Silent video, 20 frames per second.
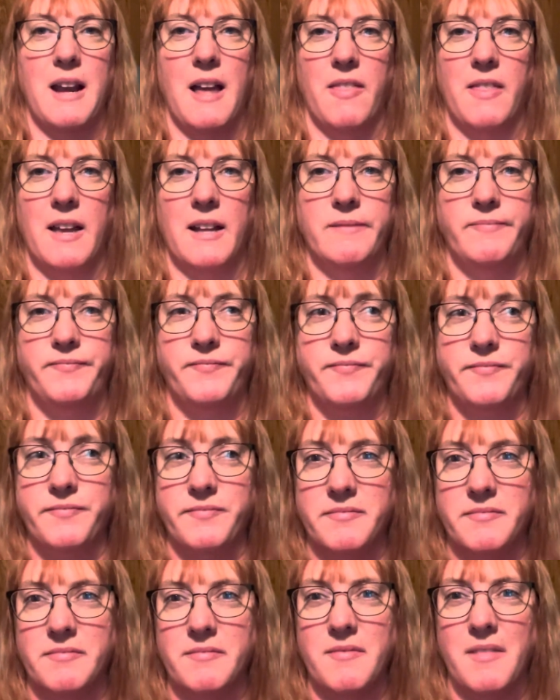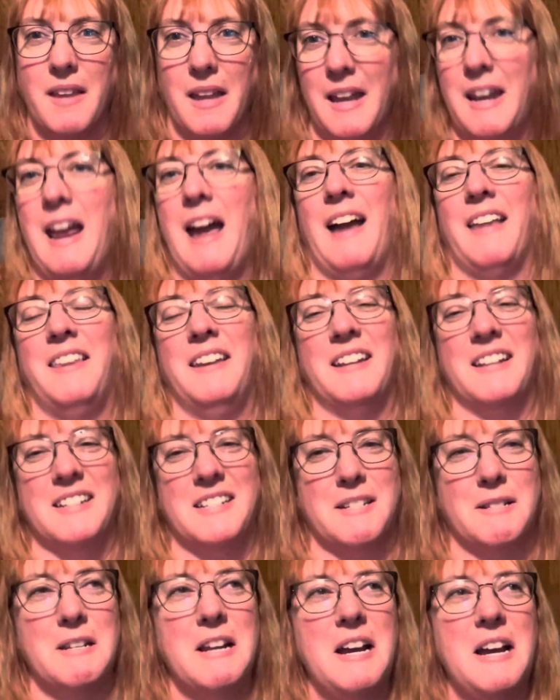And then it had
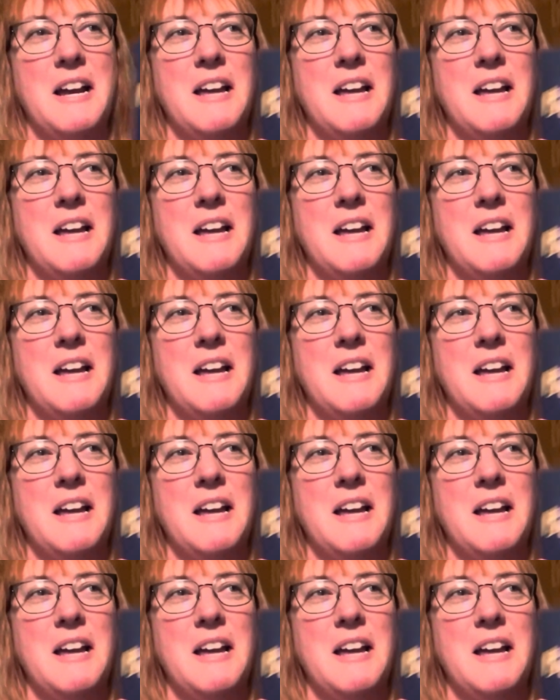this